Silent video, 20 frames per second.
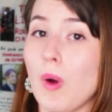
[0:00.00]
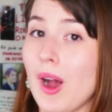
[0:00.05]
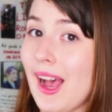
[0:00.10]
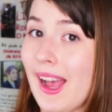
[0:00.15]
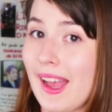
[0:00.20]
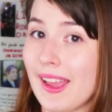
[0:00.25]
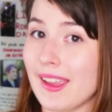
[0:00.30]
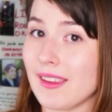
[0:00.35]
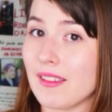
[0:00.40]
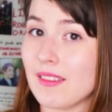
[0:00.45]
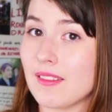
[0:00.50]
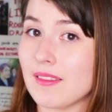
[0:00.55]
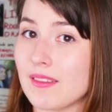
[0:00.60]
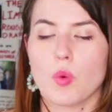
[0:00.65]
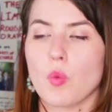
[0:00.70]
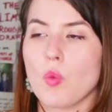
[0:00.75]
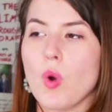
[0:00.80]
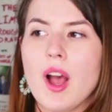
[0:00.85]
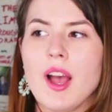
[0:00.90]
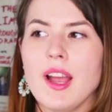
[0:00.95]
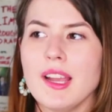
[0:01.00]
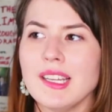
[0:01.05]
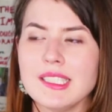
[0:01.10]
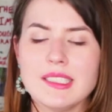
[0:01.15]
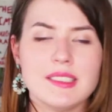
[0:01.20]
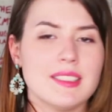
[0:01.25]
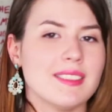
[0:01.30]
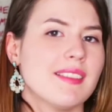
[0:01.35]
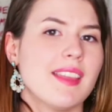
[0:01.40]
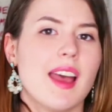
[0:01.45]
why. Why
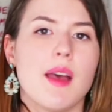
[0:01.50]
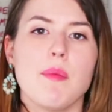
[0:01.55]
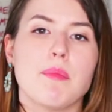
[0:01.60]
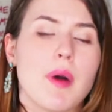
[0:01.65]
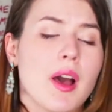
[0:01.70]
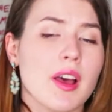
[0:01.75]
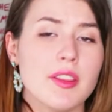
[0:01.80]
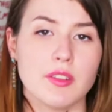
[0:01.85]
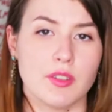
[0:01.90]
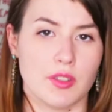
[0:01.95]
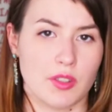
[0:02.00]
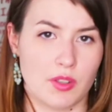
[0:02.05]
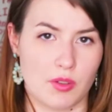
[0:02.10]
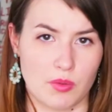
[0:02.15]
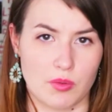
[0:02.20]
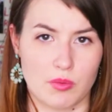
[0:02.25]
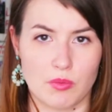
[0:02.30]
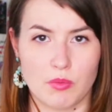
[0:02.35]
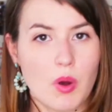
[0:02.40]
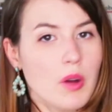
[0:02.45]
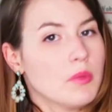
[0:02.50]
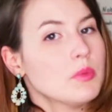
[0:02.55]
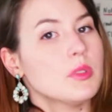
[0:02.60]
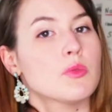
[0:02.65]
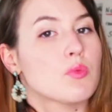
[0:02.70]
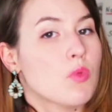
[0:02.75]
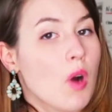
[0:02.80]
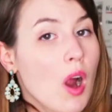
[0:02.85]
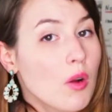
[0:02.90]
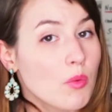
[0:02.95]
did that bother you? What
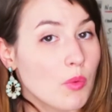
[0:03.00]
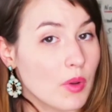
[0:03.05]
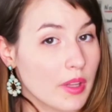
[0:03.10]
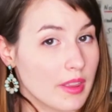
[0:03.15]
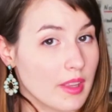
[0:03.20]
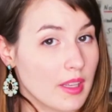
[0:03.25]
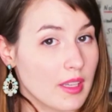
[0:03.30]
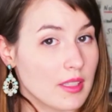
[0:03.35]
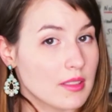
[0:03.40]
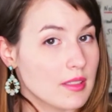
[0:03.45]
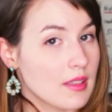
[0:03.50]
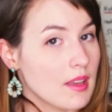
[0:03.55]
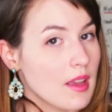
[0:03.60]
was wrong with it?